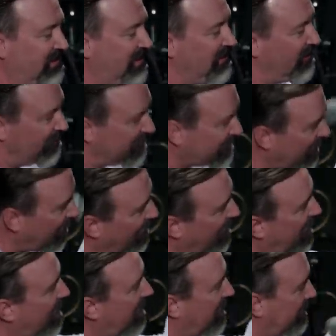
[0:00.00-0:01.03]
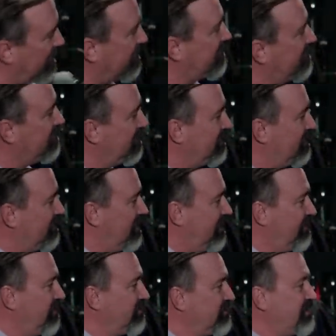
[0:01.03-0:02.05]
And then we go on.
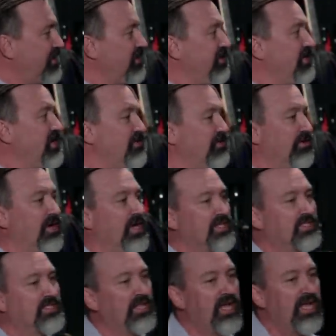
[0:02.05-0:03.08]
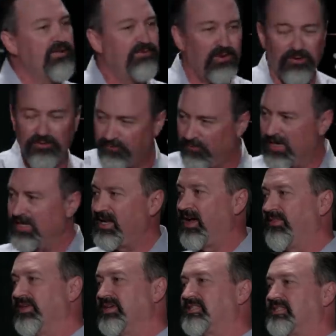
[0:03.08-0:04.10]
And there's ne- neither slave nor free.
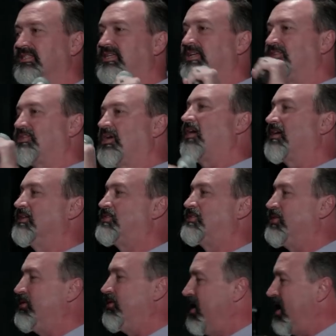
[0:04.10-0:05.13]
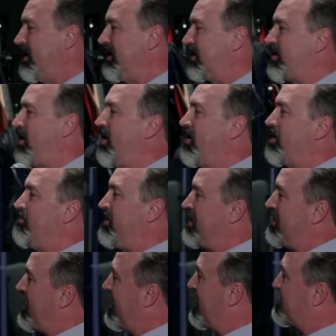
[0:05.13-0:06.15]
Now, this is, he's talking to an economy
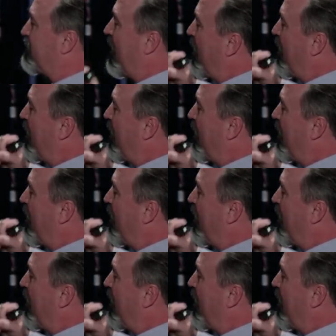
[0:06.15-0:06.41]
that is